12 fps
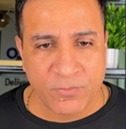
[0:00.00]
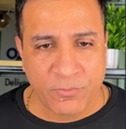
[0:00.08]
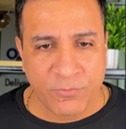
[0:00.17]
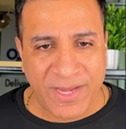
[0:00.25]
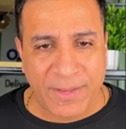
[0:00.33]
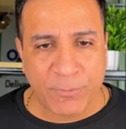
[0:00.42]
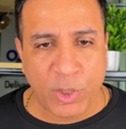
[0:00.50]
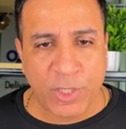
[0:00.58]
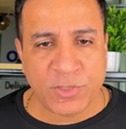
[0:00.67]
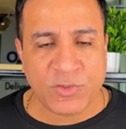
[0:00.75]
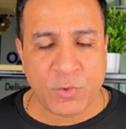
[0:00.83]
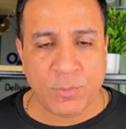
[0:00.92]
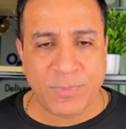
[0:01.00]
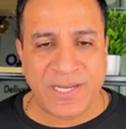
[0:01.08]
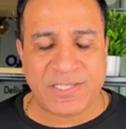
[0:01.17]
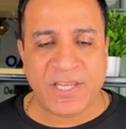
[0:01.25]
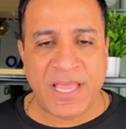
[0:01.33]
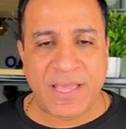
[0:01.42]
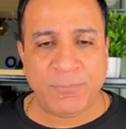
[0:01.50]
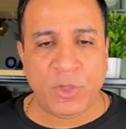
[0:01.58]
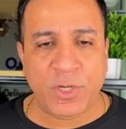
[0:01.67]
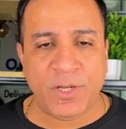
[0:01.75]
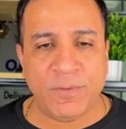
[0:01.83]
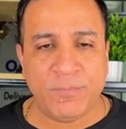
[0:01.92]
When I'm going to, so let's say I'm going
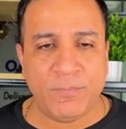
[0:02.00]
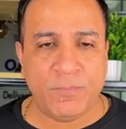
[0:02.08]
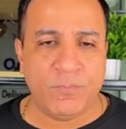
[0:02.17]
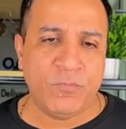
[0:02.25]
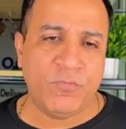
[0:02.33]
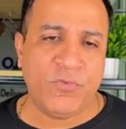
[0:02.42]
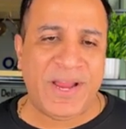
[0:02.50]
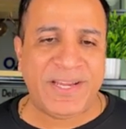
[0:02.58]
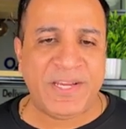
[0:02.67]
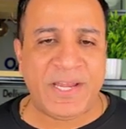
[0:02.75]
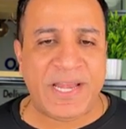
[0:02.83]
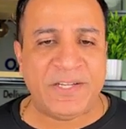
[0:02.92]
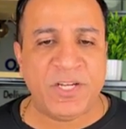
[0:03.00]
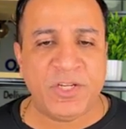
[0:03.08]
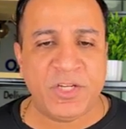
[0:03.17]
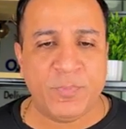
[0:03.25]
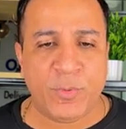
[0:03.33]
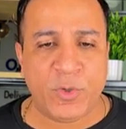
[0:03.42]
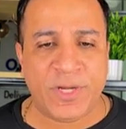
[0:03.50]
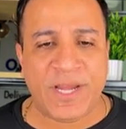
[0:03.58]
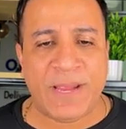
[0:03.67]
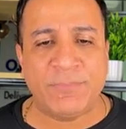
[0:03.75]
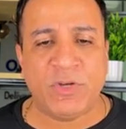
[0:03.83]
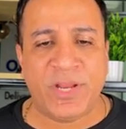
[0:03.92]
to find an entity report and
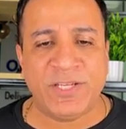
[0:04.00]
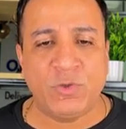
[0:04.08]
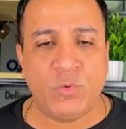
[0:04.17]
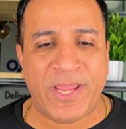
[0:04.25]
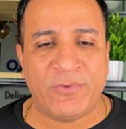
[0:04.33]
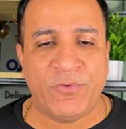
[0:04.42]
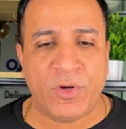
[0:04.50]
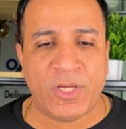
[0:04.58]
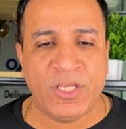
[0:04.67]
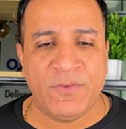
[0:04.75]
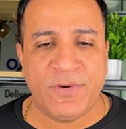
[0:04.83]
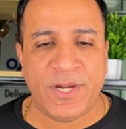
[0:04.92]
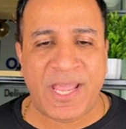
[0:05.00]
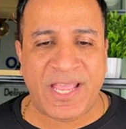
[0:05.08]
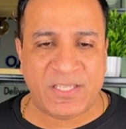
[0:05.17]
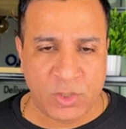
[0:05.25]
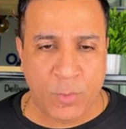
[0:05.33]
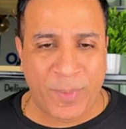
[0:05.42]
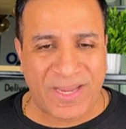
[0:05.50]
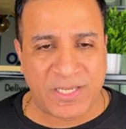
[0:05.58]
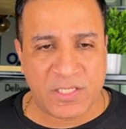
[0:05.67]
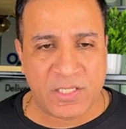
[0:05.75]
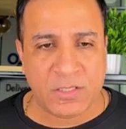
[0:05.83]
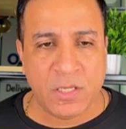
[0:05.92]
I'm trying to rank for a keyword SEO
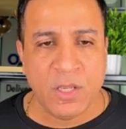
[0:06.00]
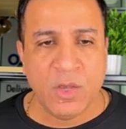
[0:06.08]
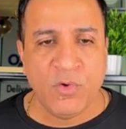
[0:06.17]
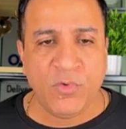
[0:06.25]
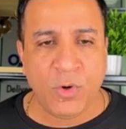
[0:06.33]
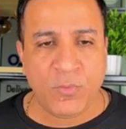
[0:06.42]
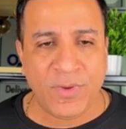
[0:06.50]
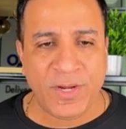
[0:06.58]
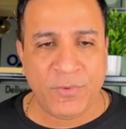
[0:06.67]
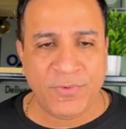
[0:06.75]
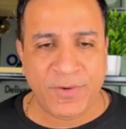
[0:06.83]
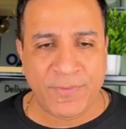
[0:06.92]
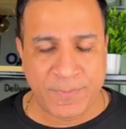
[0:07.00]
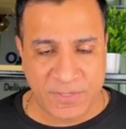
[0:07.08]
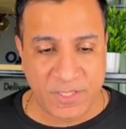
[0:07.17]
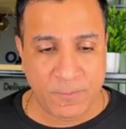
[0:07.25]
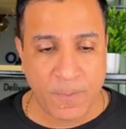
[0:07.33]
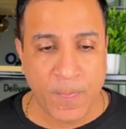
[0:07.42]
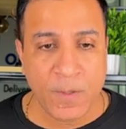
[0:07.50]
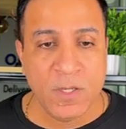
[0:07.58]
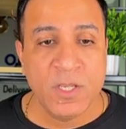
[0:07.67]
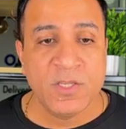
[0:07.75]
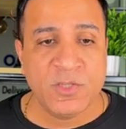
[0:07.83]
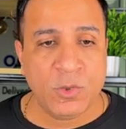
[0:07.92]
packages for one of our websites.
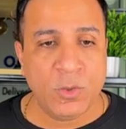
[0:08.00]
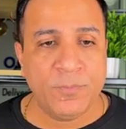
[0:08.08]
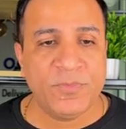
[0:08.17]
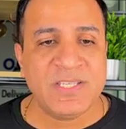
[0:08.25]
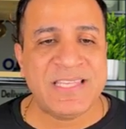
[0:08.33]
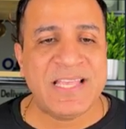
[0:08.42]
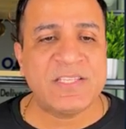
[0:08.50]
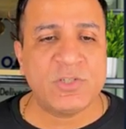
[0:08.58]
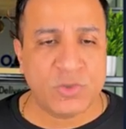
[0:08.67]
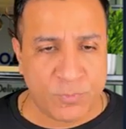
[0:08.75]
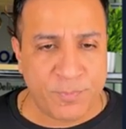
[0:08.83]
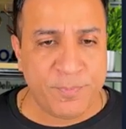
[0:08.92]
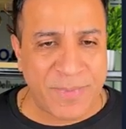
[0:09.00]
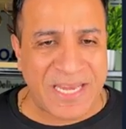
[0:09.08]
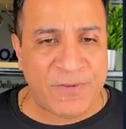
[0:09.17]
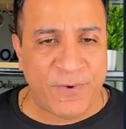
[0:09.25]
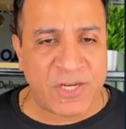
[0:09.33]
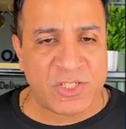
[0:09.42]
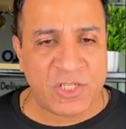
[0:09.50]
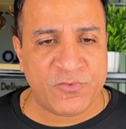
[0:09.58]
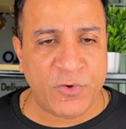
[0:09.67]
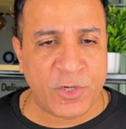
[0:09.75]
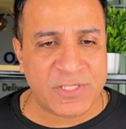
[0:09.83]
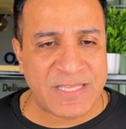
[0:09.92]
So this has many functions,
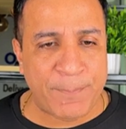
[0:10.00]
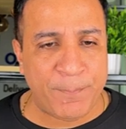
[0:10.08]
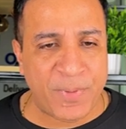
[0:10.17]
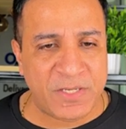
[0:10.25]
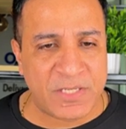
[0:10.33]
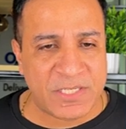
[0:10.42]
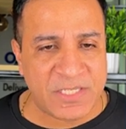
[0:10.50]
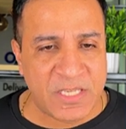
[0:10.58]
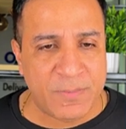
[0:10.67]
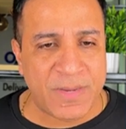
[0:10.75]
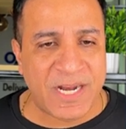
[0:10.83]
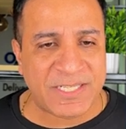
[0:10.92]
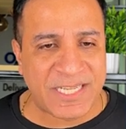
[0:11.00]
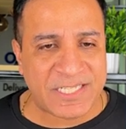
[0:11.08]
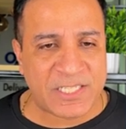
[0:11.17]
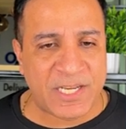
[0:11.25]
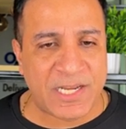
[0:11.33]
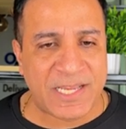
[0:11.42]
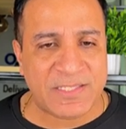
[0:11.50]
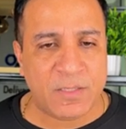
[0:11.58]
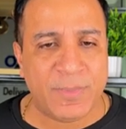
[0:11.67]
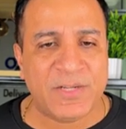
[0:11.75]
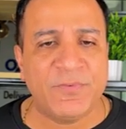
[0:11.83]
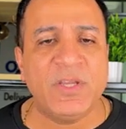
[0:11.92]
for example, schema, text analyzer,
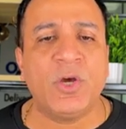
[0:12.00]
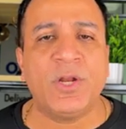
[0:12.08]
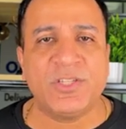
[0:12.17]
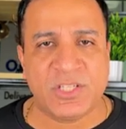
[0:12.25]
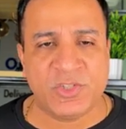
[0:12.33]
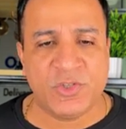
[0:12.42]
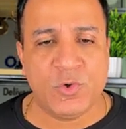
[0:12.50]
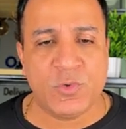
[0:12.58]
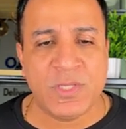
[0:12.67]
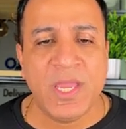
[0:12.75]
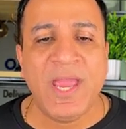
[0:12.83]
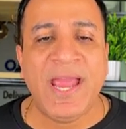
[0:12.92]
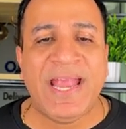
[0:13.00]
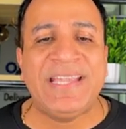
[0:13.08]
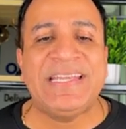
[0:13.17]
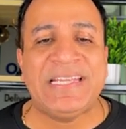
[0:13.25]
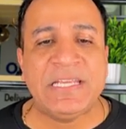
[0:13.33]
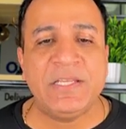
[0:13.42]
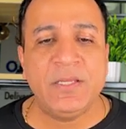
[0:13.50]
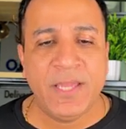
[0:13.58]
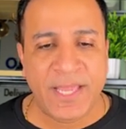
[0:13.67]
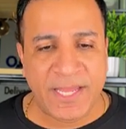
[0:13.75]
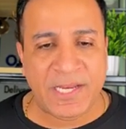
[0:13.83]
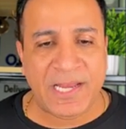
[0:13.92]
but we're going to just use entity
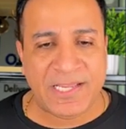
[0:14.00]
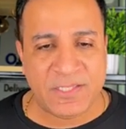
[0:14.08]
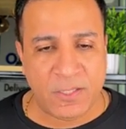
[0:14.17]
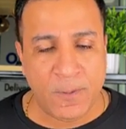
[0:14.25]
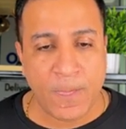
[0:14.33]
analyzer.